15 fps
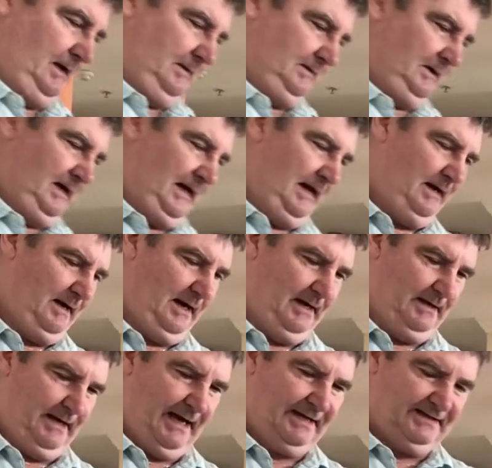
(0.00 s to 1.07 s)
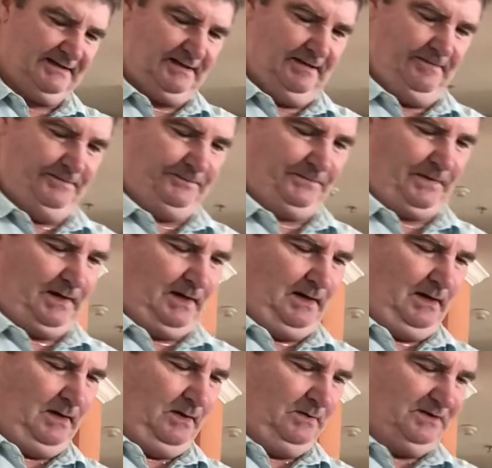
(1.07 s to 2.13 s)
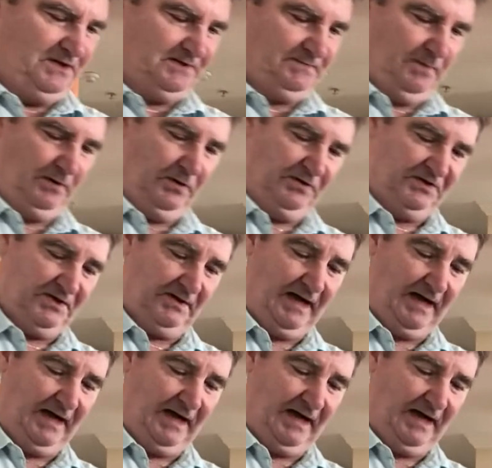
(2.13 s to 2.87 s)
Okay, and next, just a little